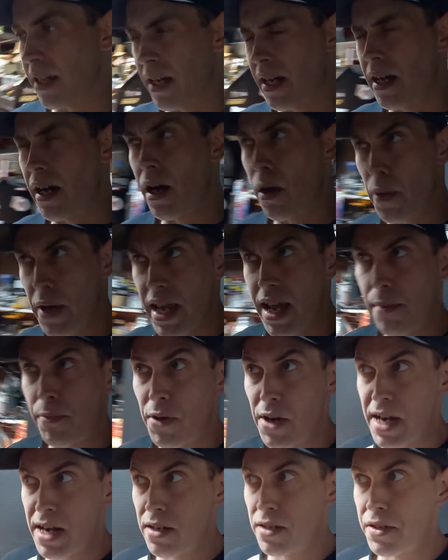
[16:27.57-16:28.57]
uh, O E M
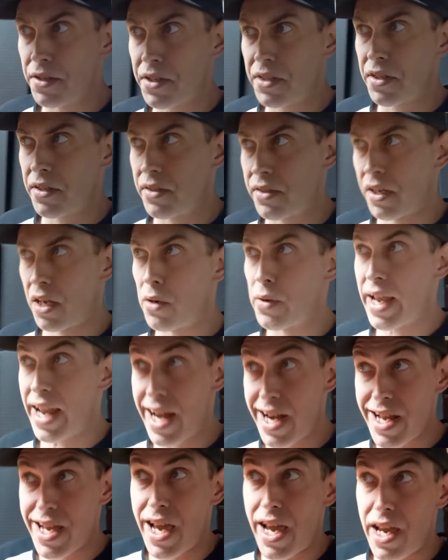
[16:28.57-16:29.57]
rears, so
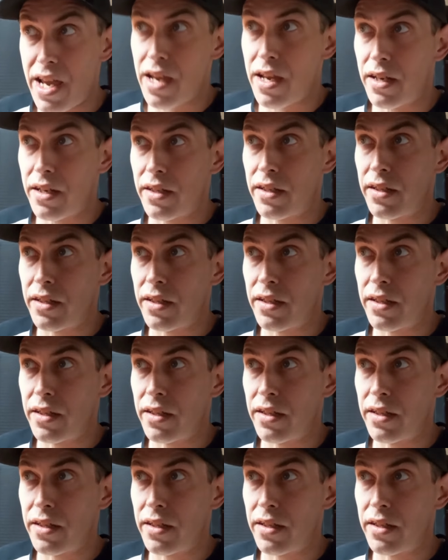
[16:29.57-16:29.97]
eighty-eight